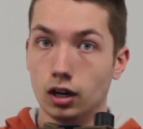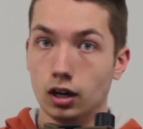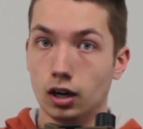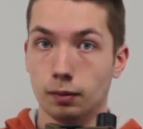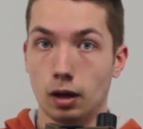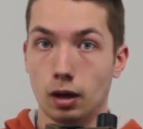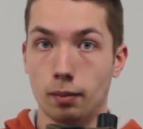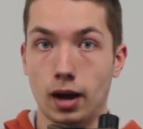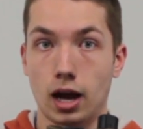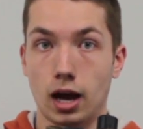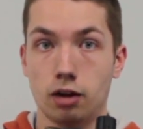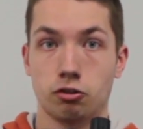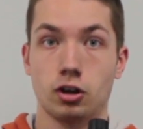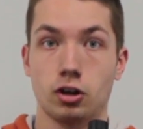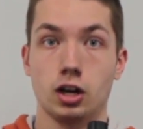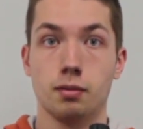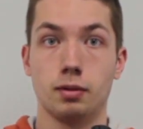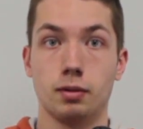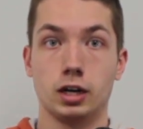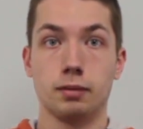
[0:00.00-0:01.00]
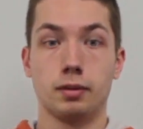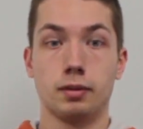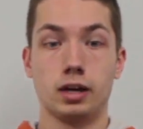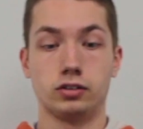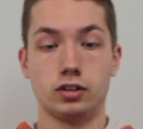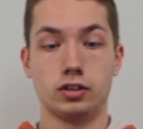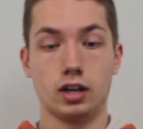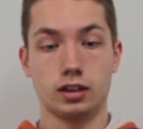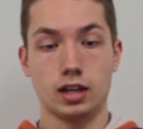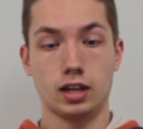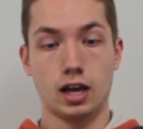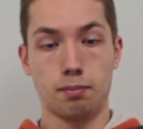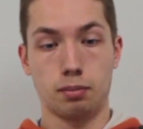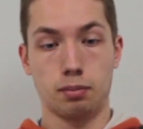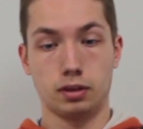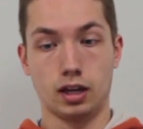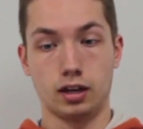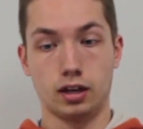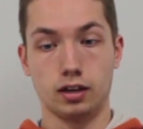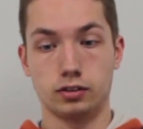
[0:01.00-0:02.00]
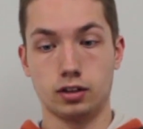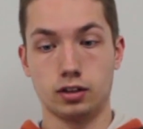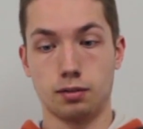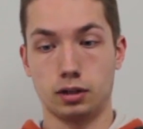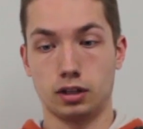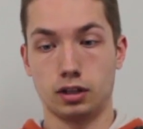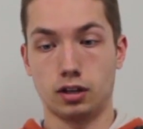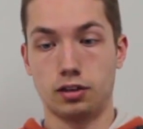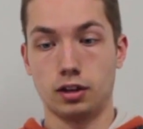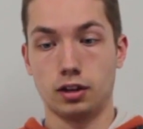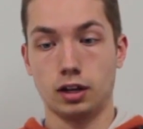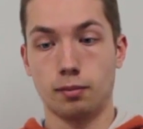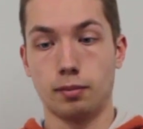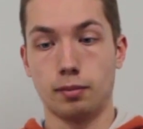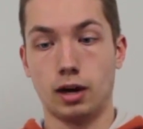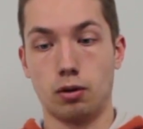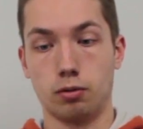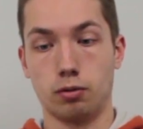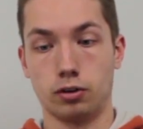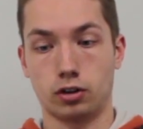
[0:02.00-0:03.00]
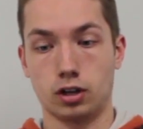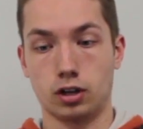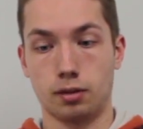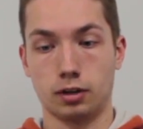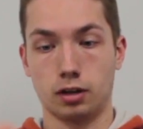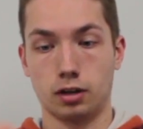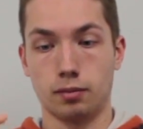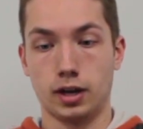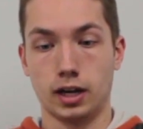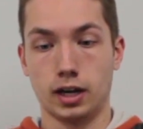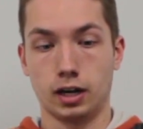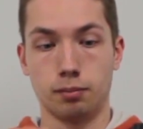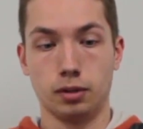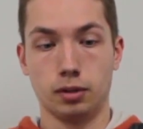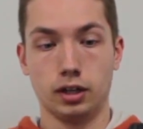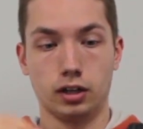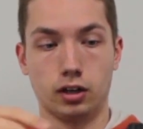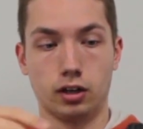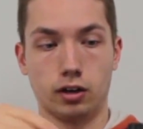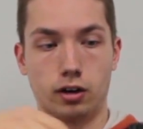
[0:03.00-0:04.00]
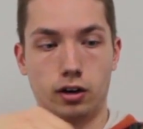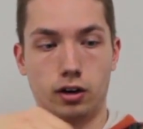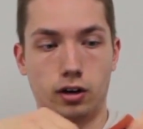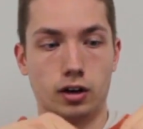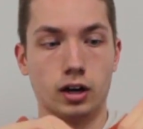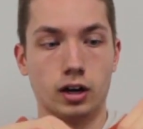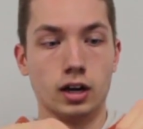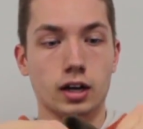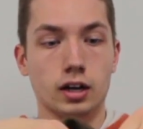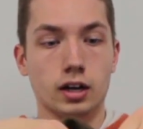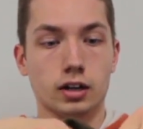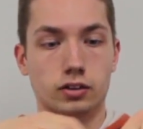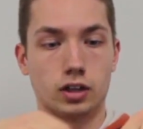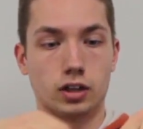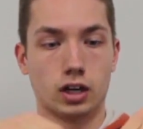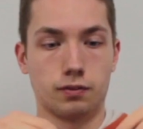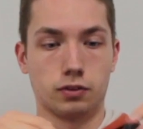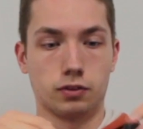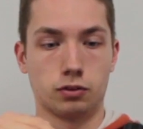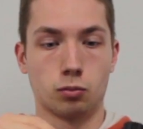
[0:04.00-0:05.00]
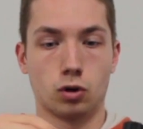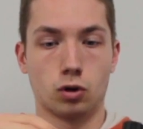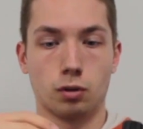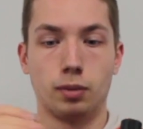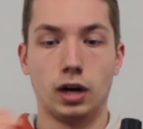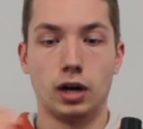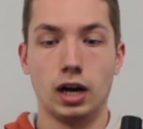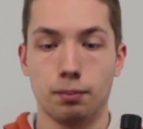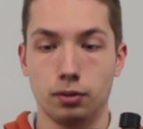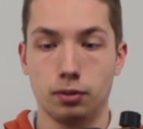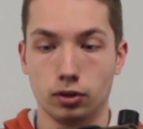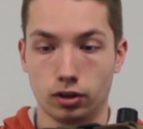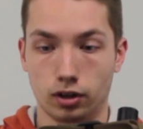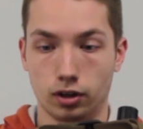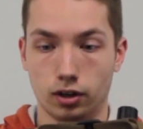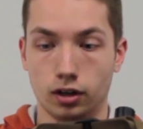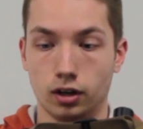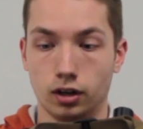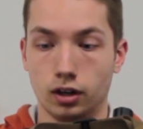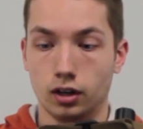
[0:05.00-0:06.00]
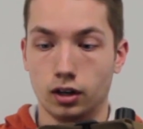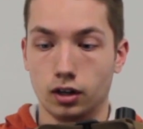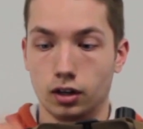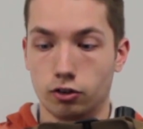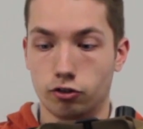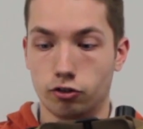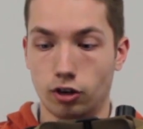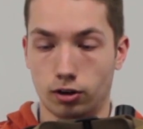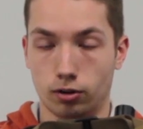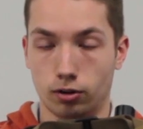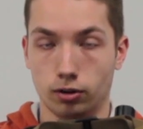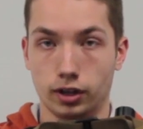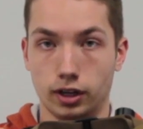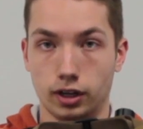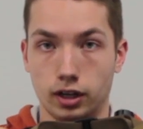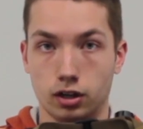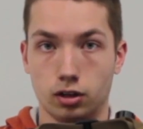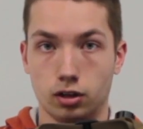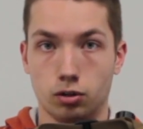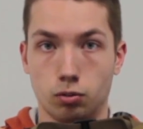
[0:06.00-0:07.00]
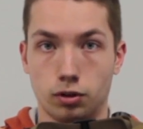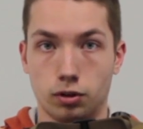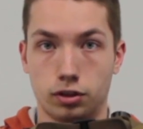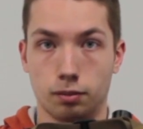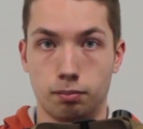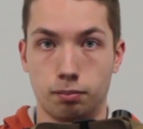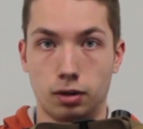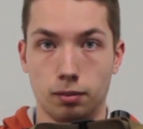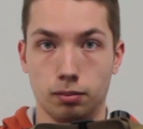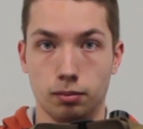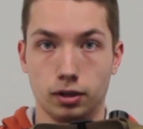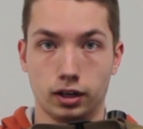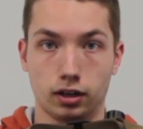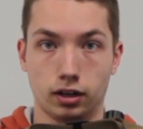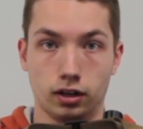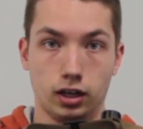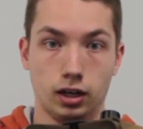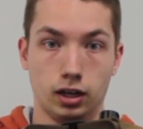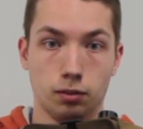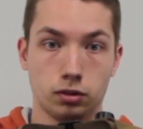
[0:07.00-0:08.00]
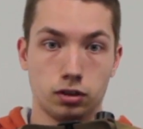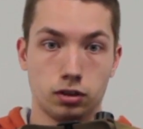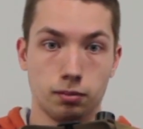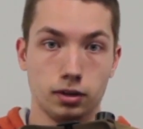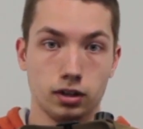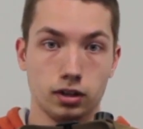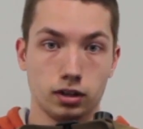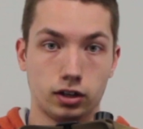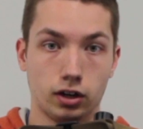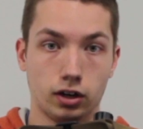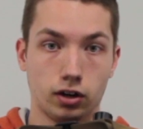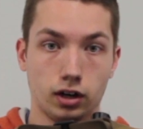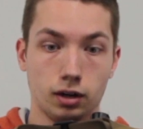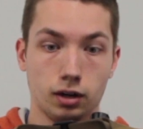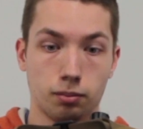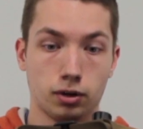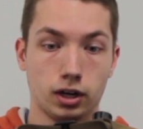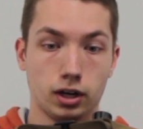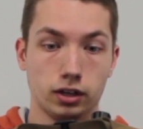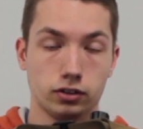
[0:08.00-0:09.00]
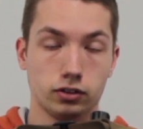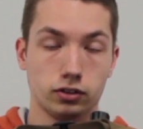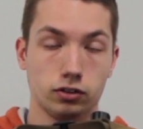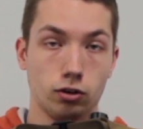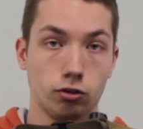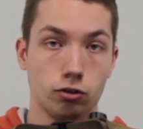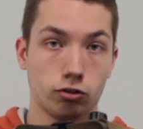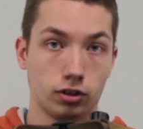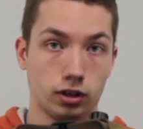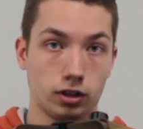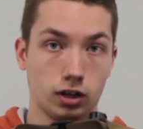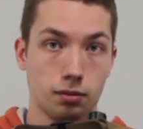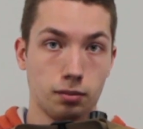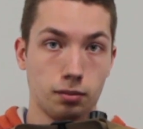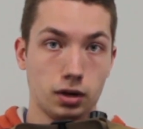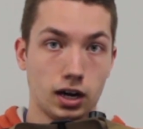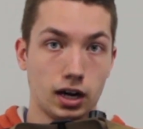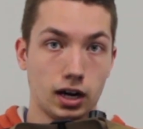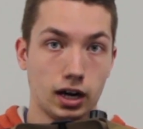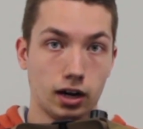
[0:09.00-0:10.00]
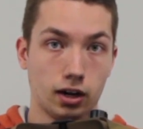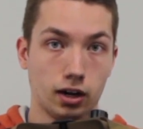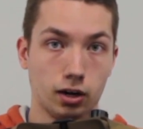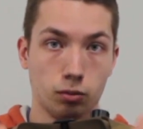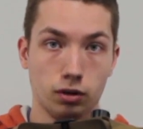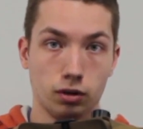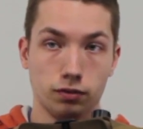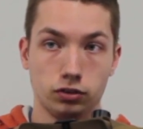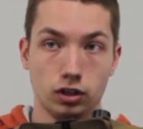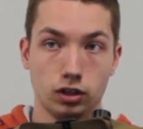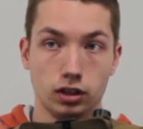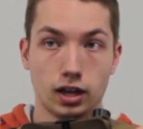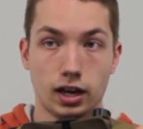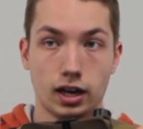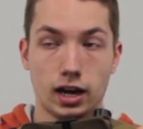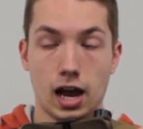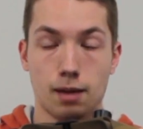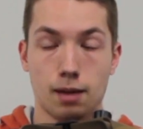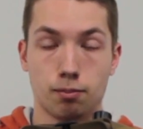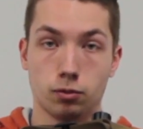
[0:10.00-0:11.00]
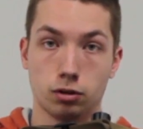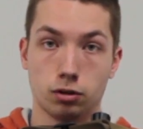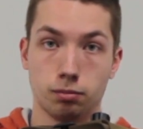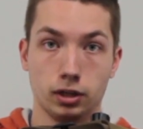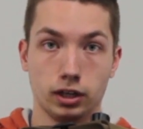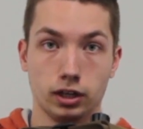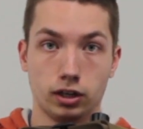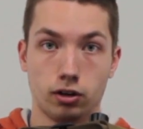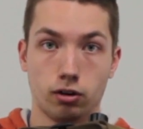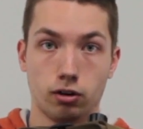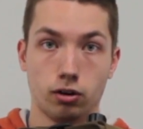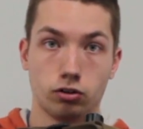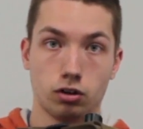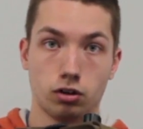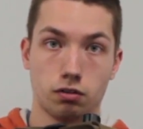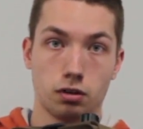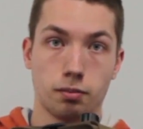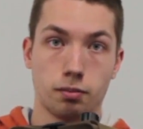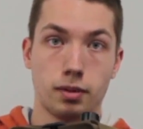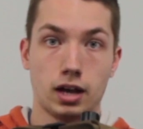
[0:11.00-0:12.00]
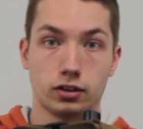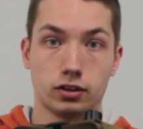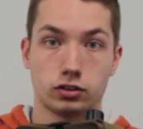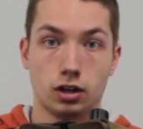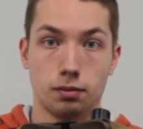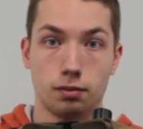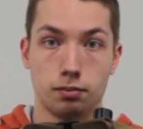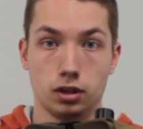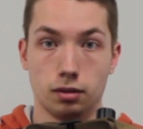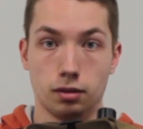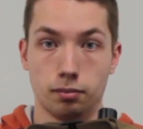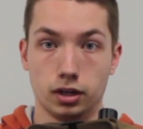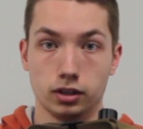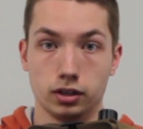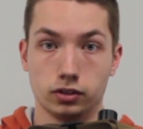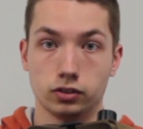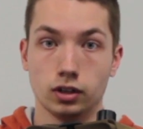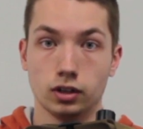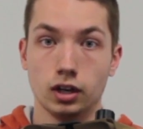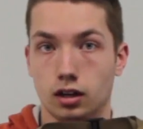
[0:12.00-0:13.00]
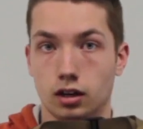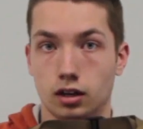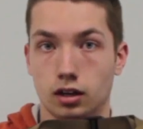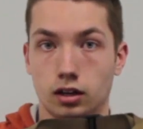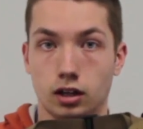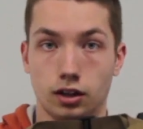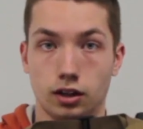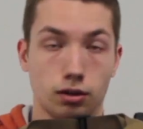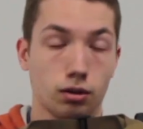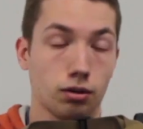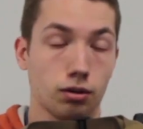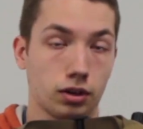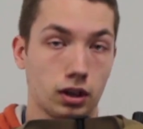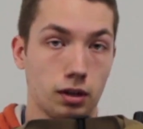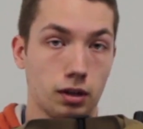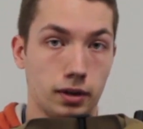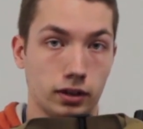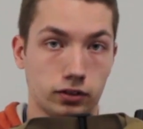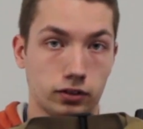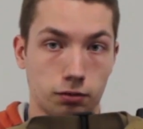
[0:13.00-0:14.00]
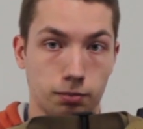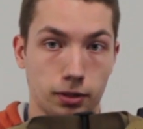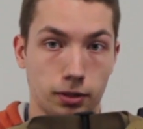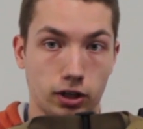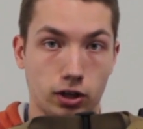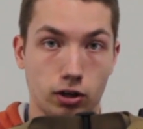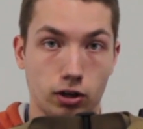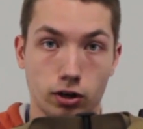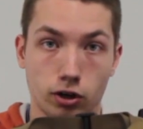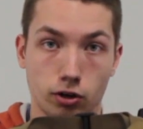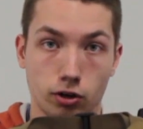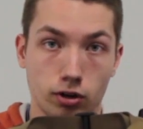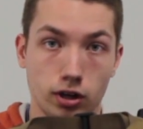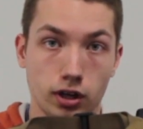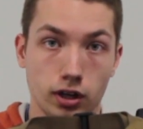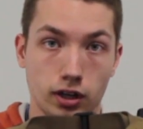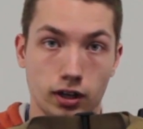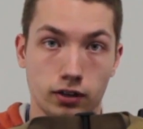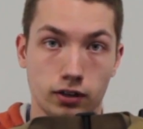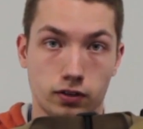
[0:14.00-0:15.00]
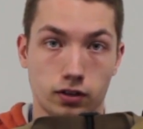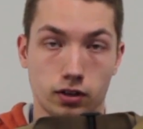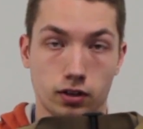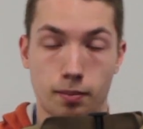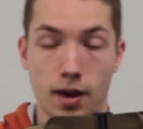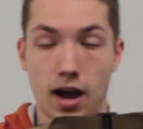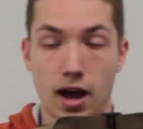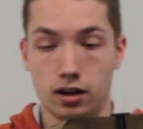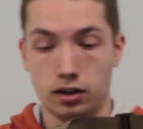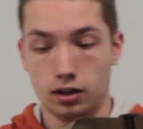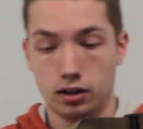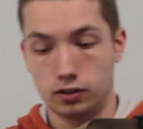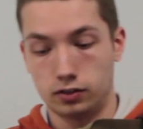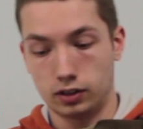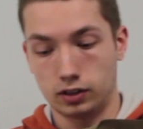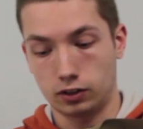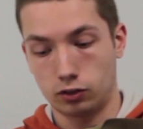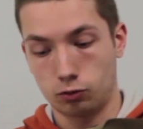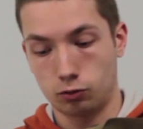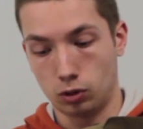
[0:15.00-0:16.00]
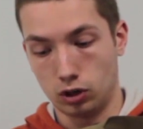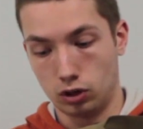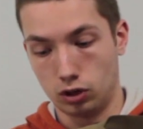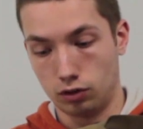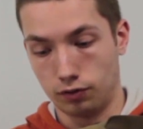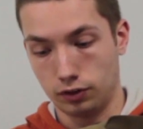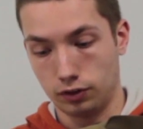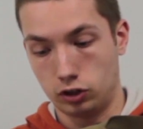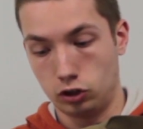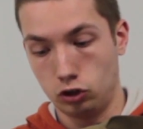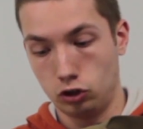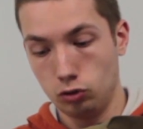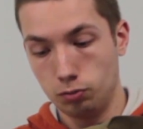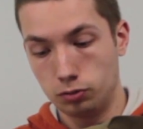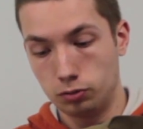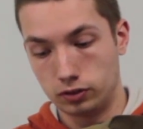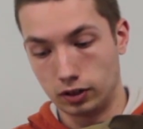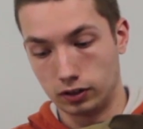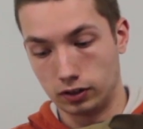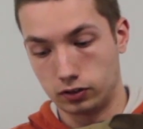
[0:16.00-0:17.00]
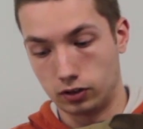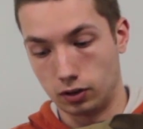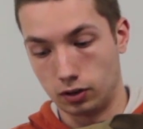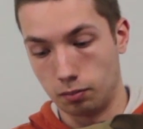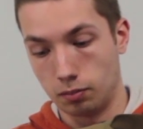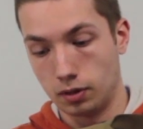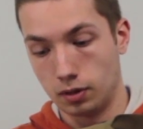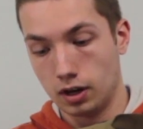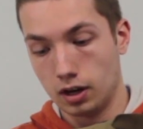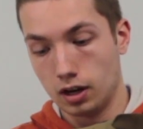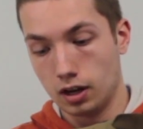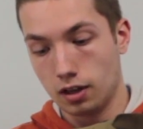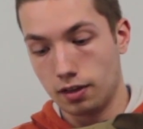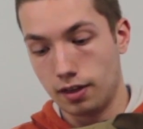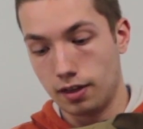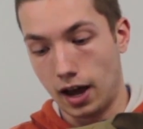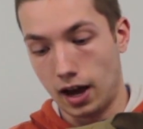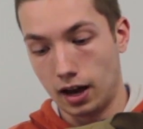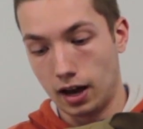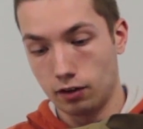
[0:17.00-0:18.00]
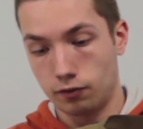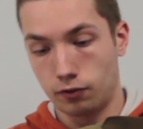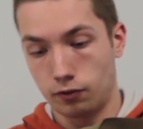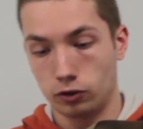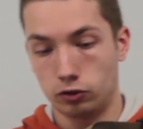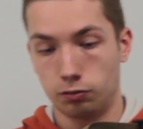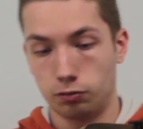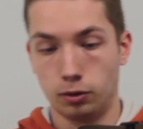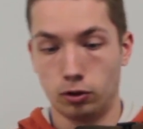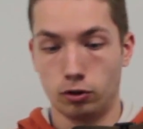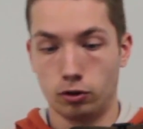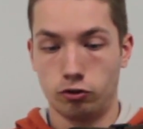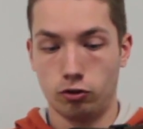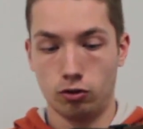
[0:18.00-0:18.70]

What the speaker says: I'm not bashing anybody by saying that, but that is something to think about when you're coming to buying a plate carrier. Is that if it's more popular, generally, with the public and with the military, price is usually going to be higher. And we've seen that happen with plate carriers over the past couple of months. Now, the other thing that makes this plate carrier unique is the patented 612 tube system that First Spear is